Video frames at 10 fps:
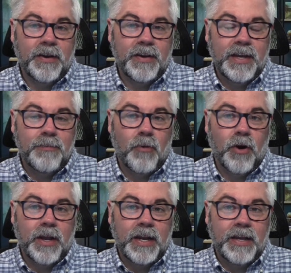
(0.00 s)
in
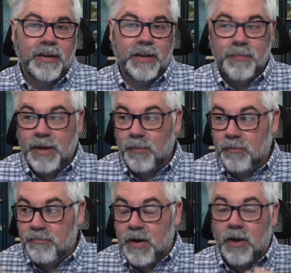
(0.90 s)
marketing and being able to
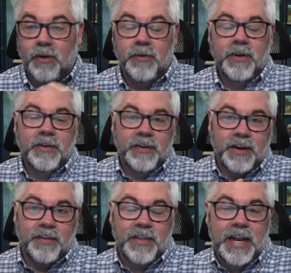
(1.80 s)
follow
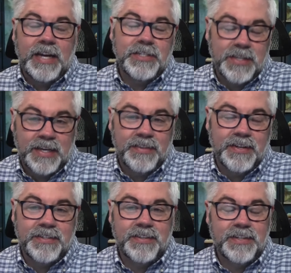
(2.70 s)
the next thing
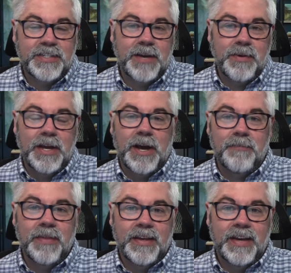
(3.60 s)
that's coming
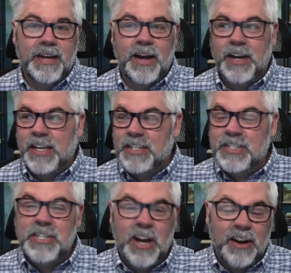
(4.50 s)
up and not getting
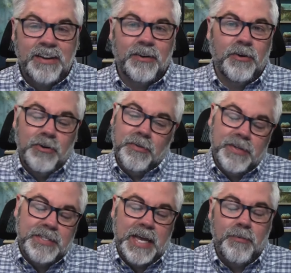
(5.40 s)
stuck on doing the
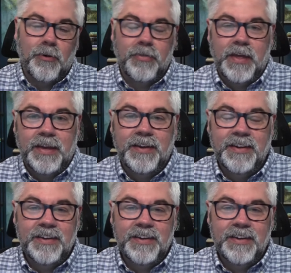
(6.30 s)
same old thing